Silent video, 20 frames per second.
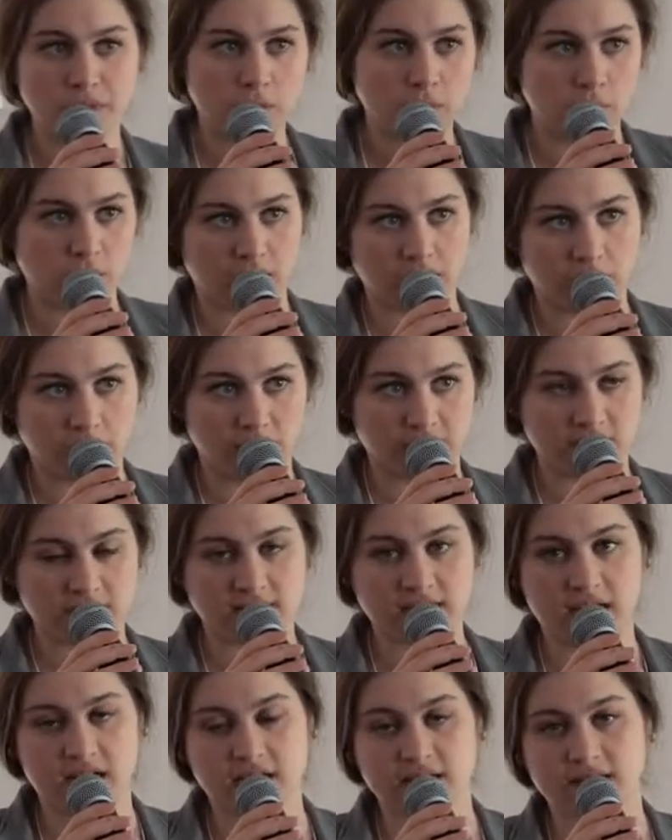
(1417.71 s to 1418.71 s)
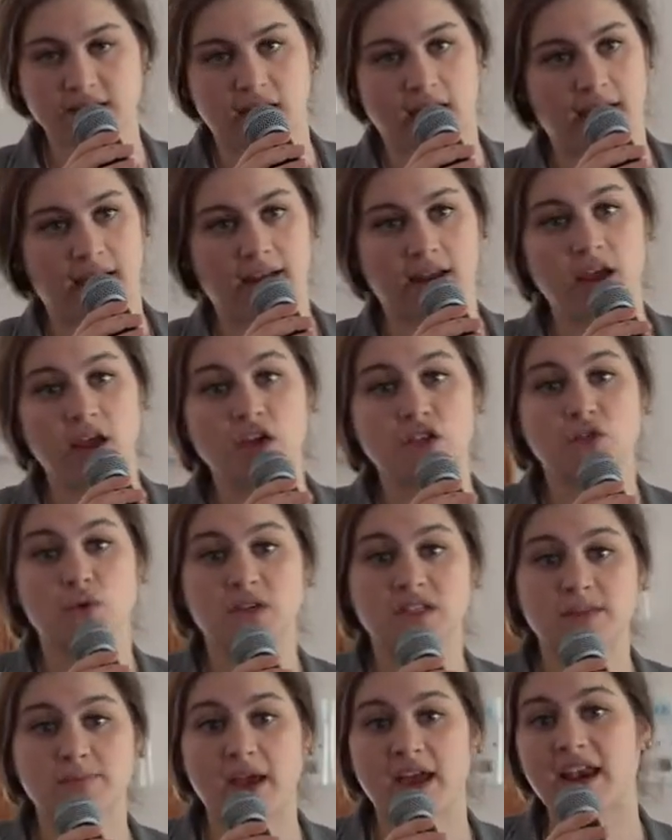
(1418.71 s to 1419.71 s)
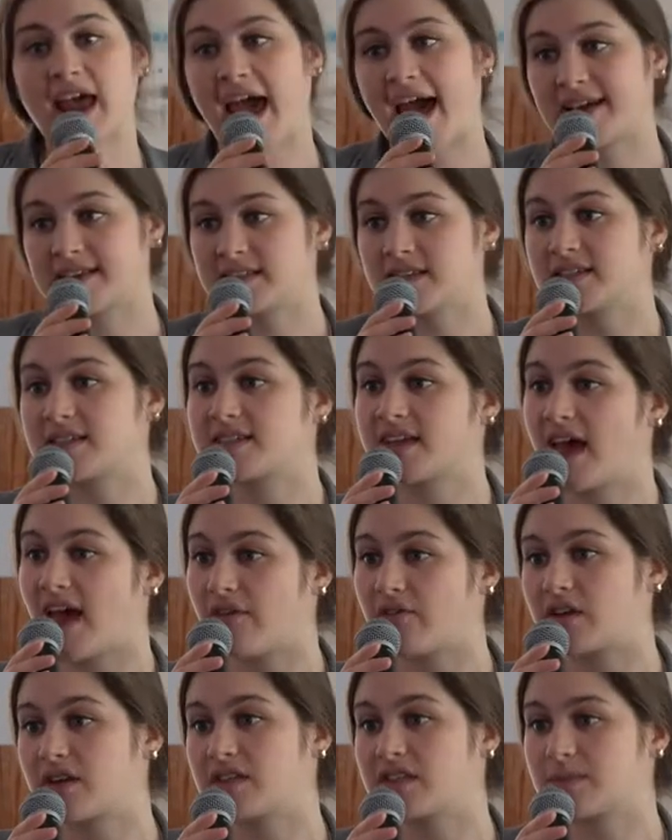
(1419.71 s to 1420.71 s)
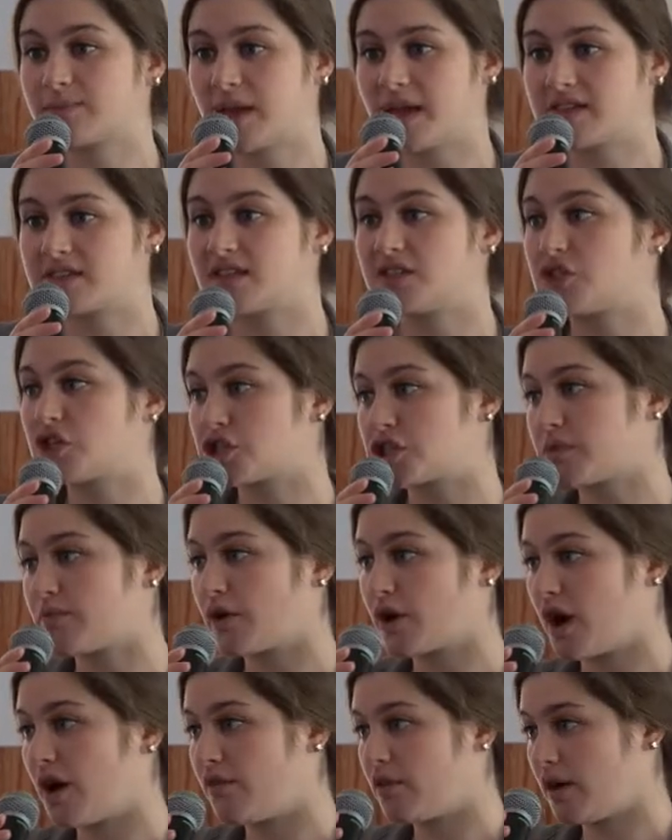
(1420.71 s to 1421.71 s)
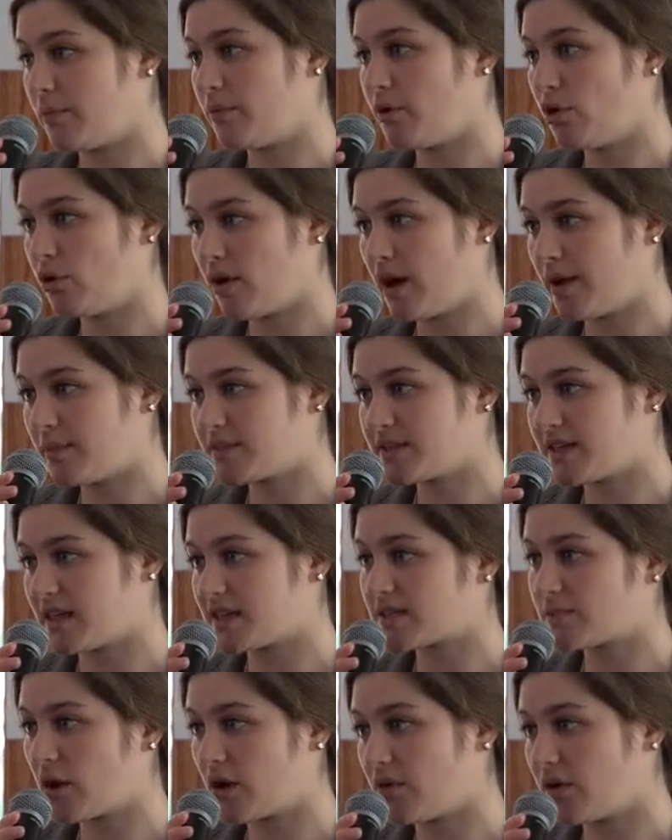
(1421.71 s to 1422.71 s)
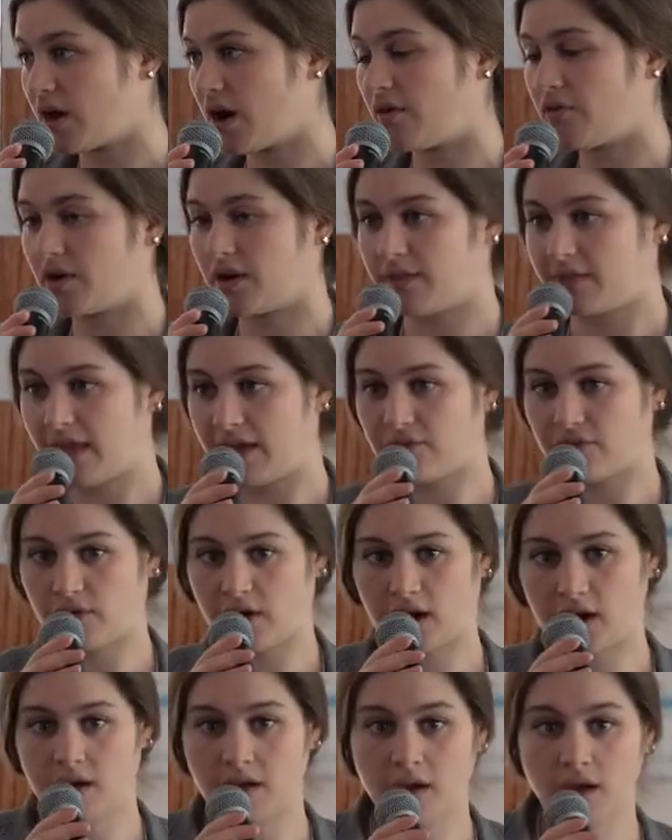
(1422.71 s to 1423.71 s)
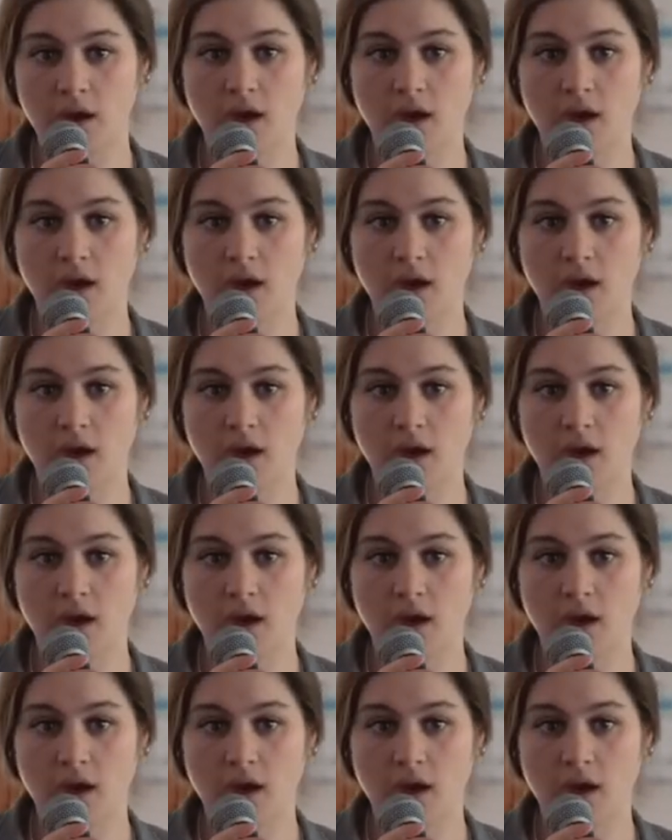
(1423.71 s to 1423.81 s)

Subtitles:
working with the Senate side, to expand access to evidence-based addiction recovery programs like Smart Recovery and LifeRing.